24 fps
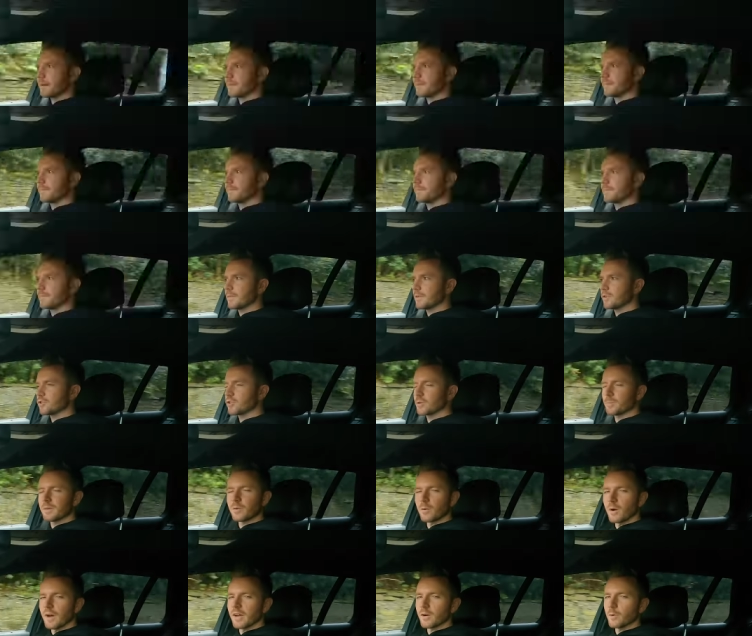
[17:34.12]
me? Should
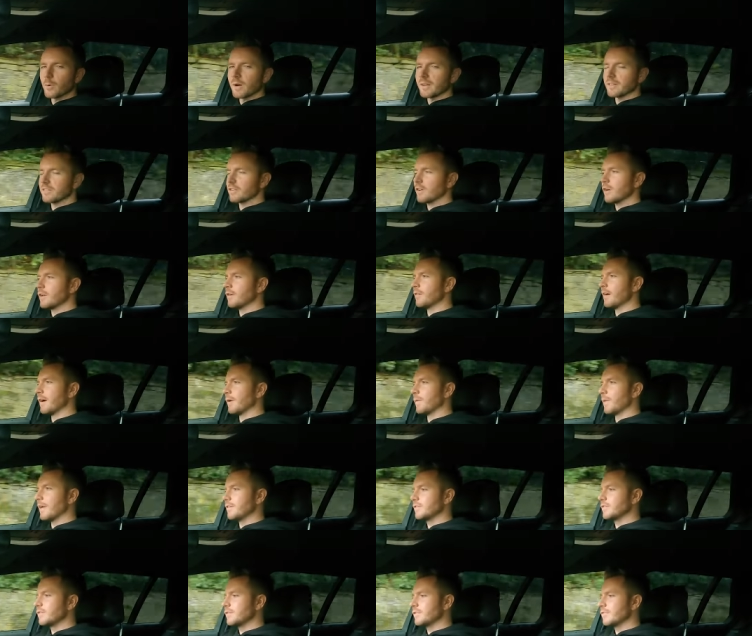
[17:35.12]
be quite a quick turnaround,
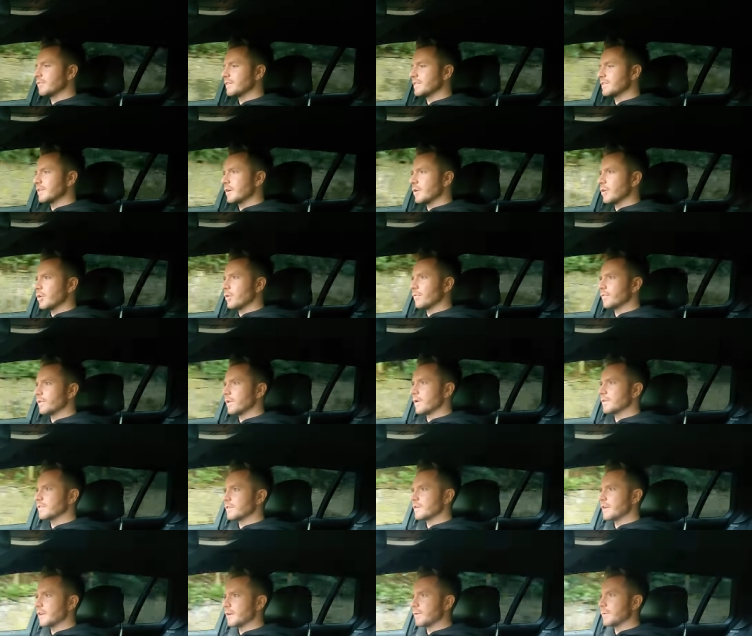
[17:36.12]
this, because there isn't an awful
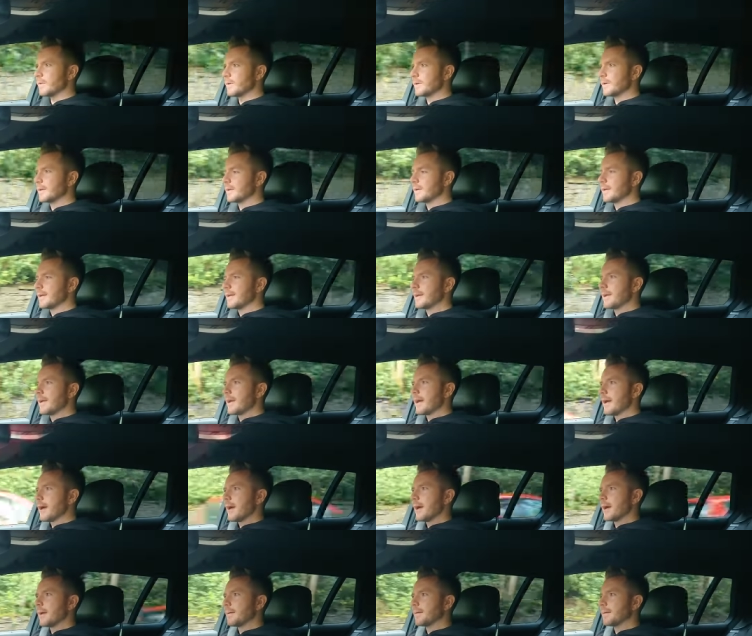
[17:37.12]
lot to do.
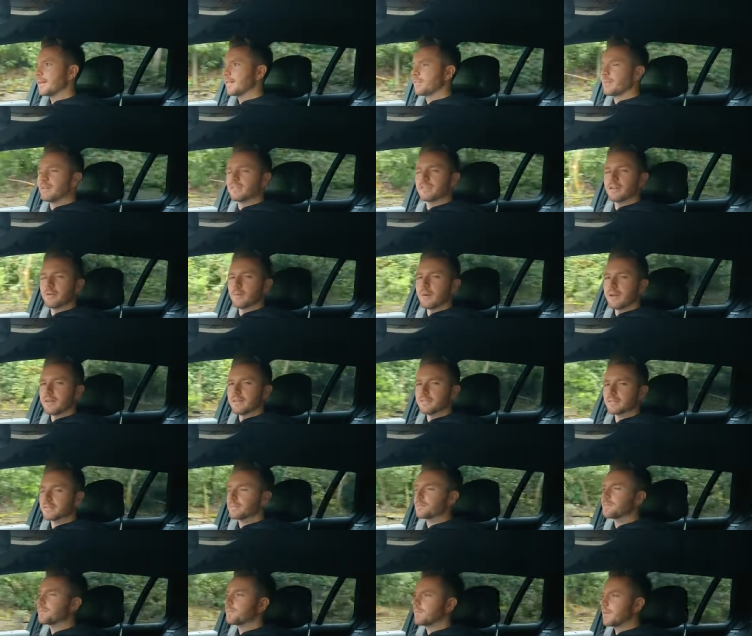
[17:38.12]
Uh, give me two
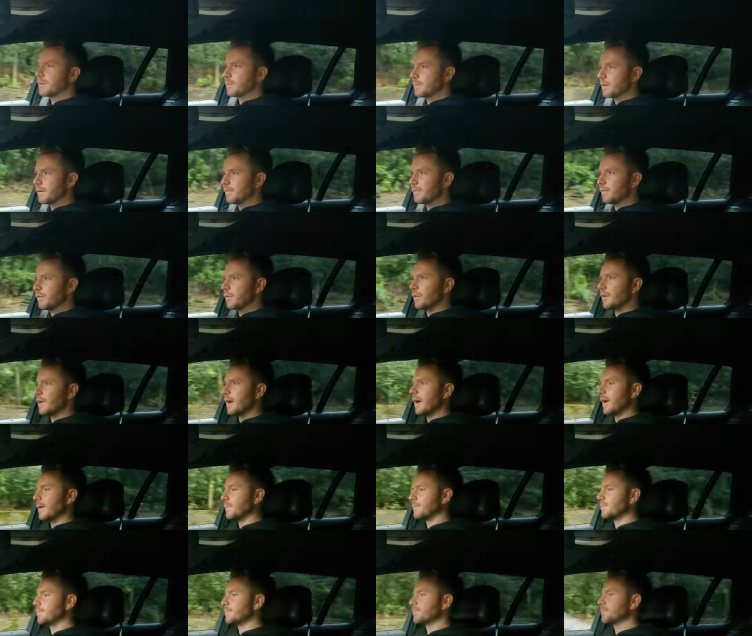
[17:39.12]
weeks, give me a
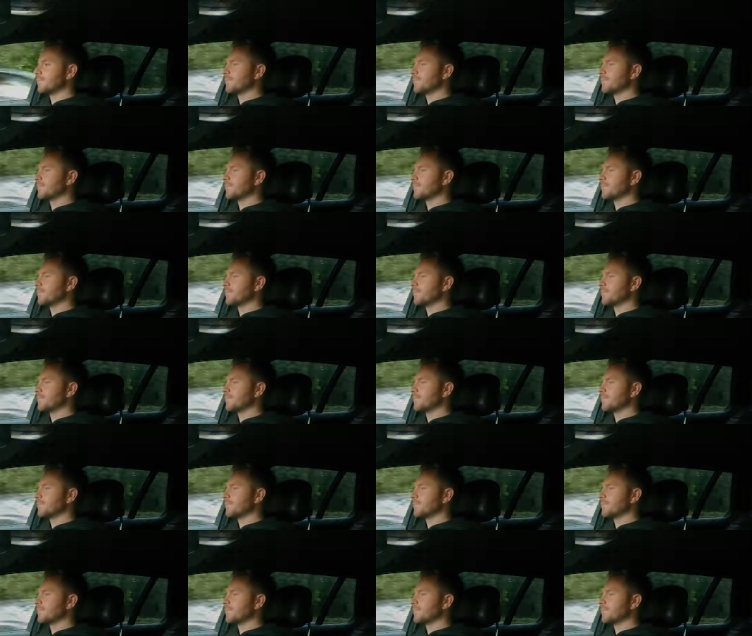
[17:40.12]
fortnight.